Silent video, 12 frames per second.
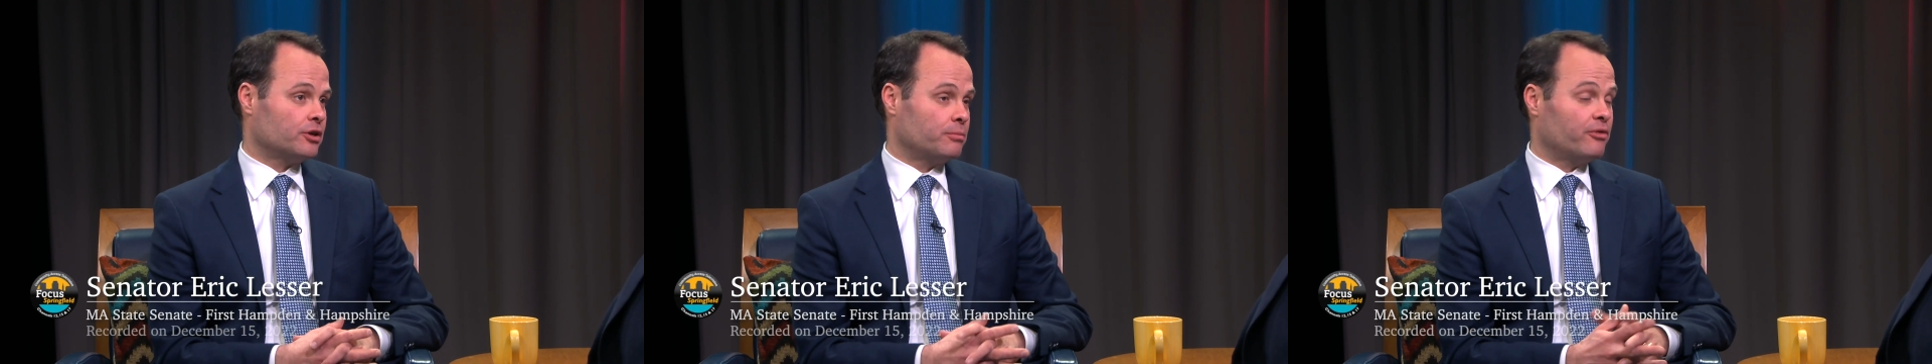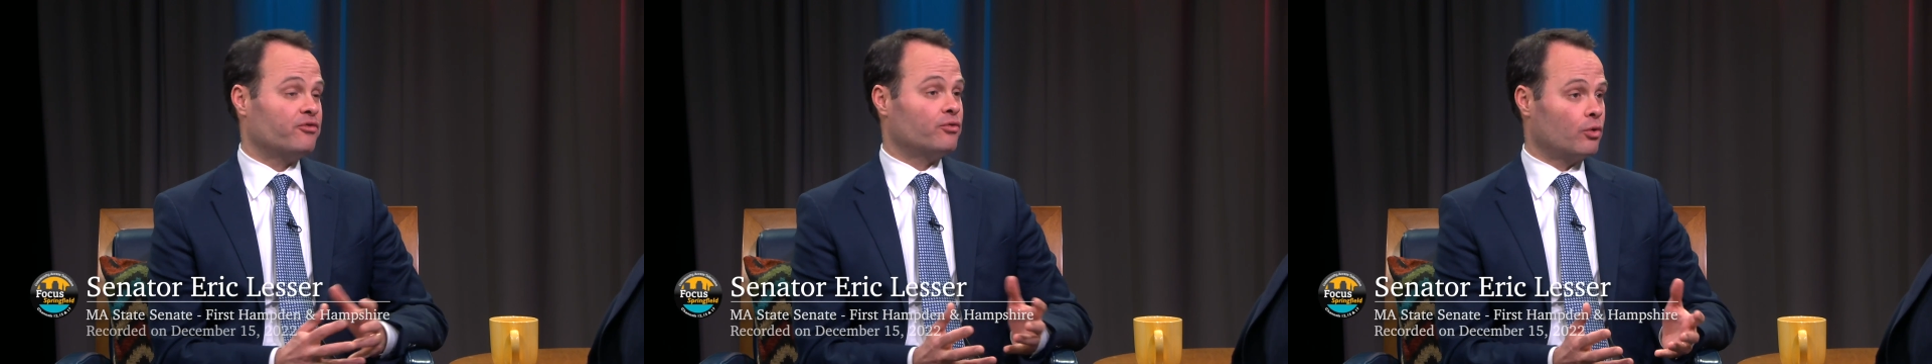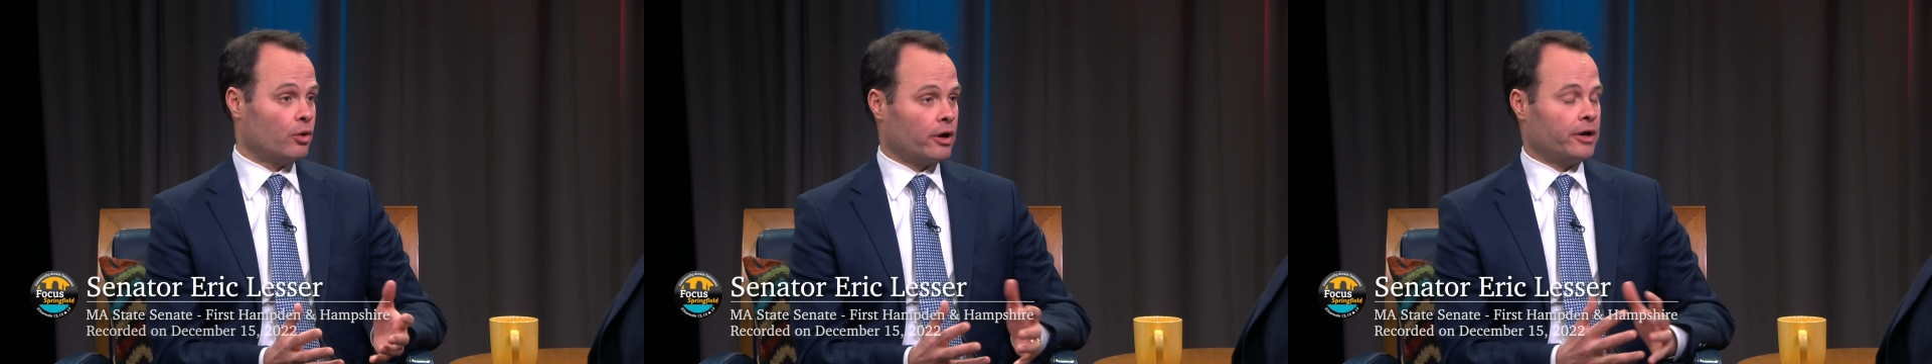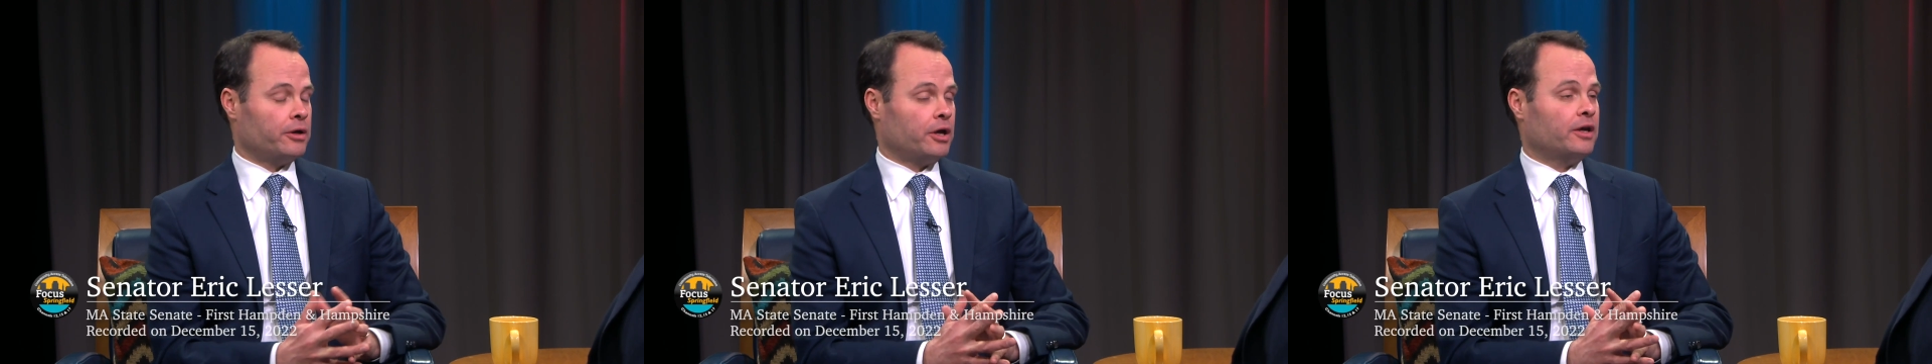before
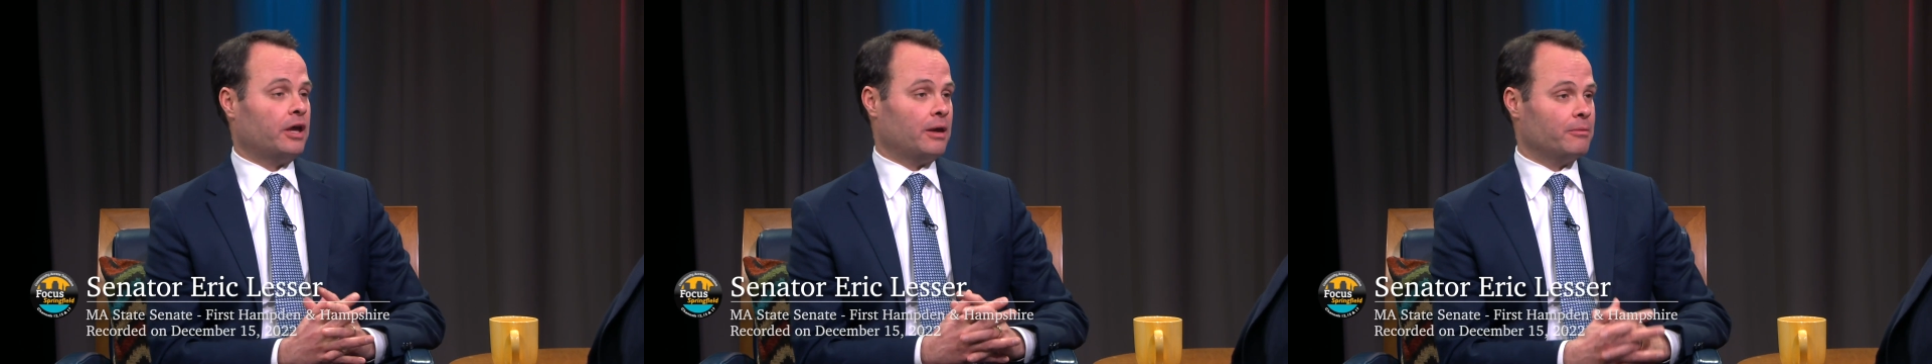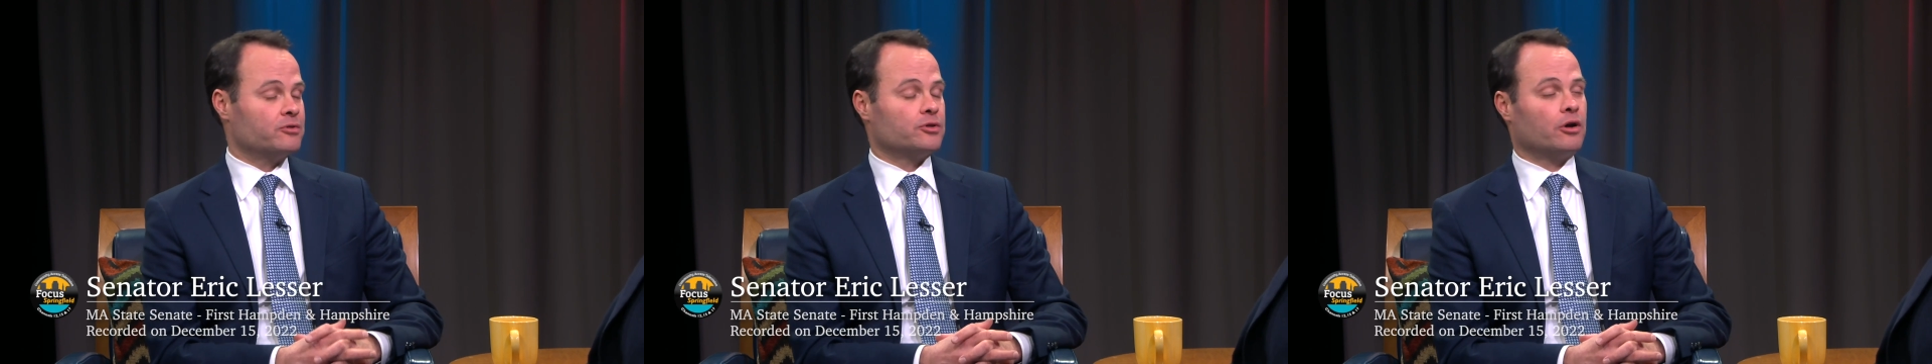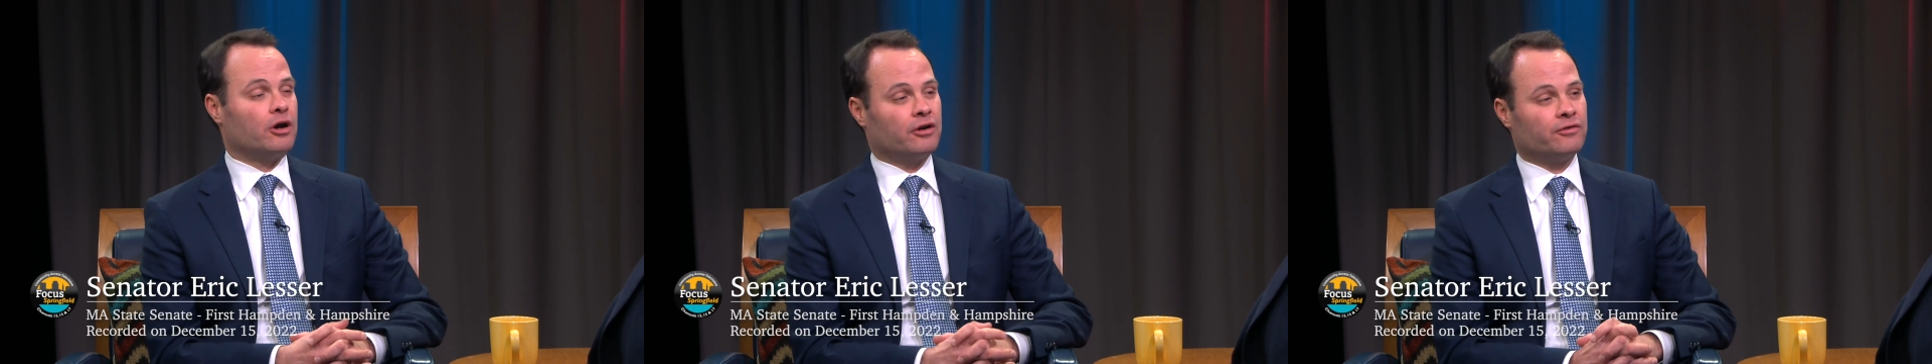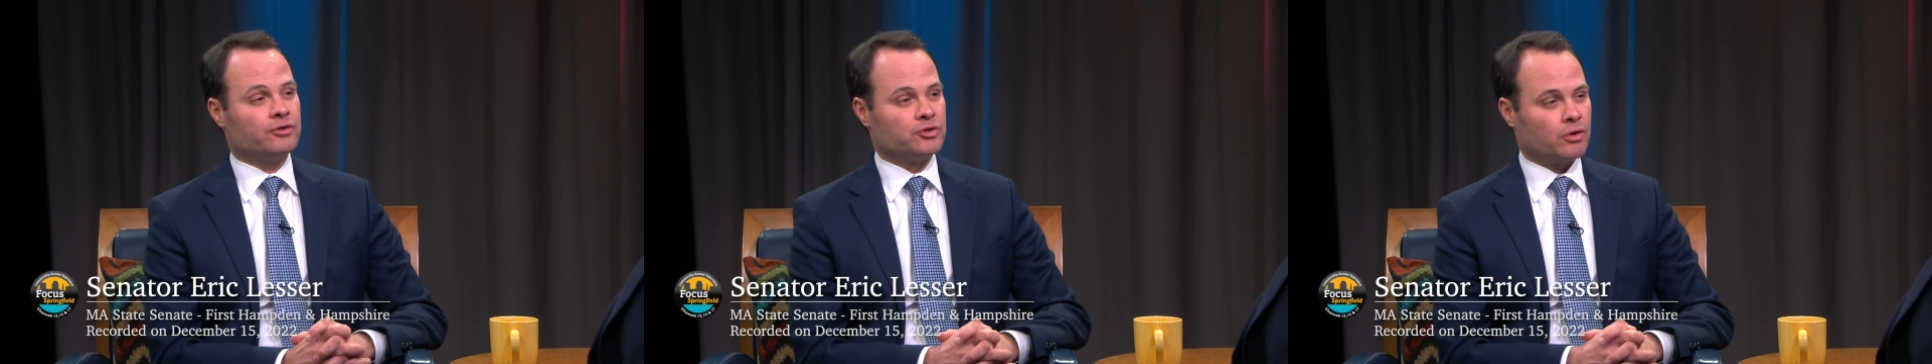I came into
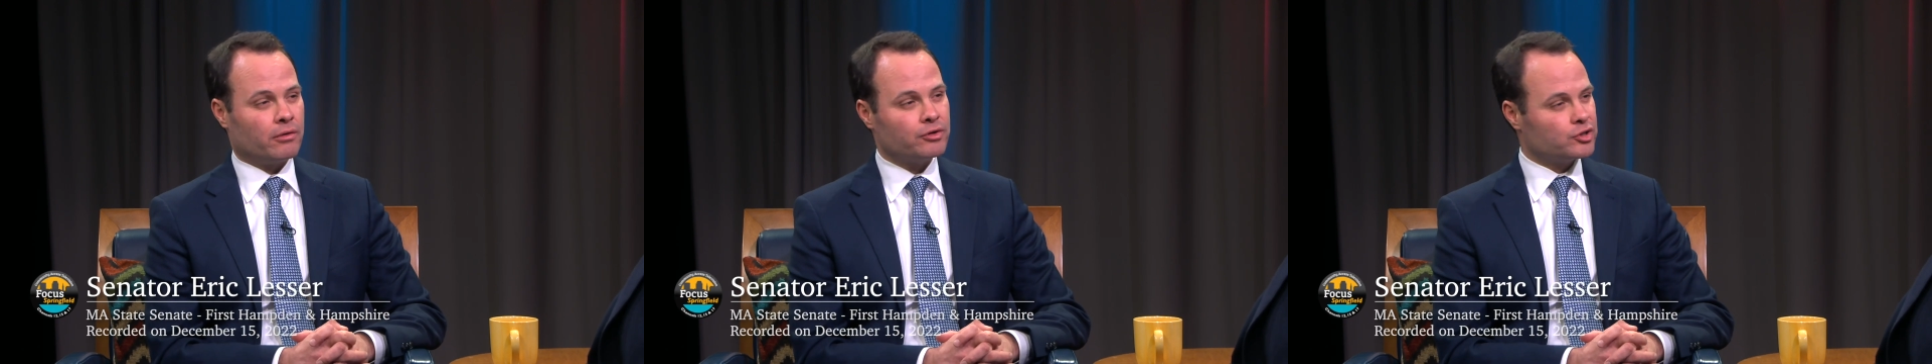office, so I